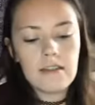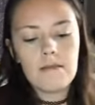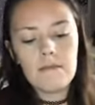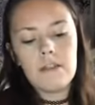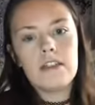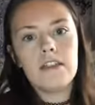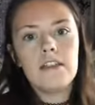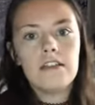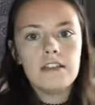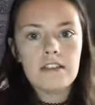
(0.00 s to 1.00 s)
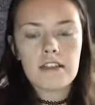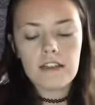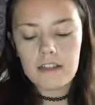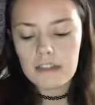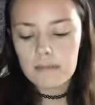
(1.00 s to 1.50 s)
let me
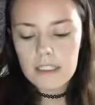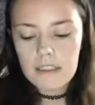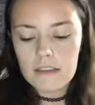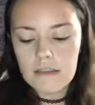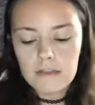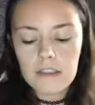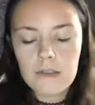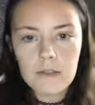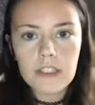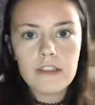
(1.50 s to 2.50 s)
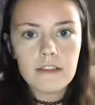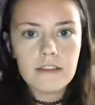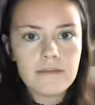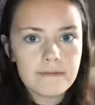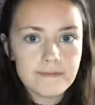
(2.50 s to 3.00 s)
clean myself up again.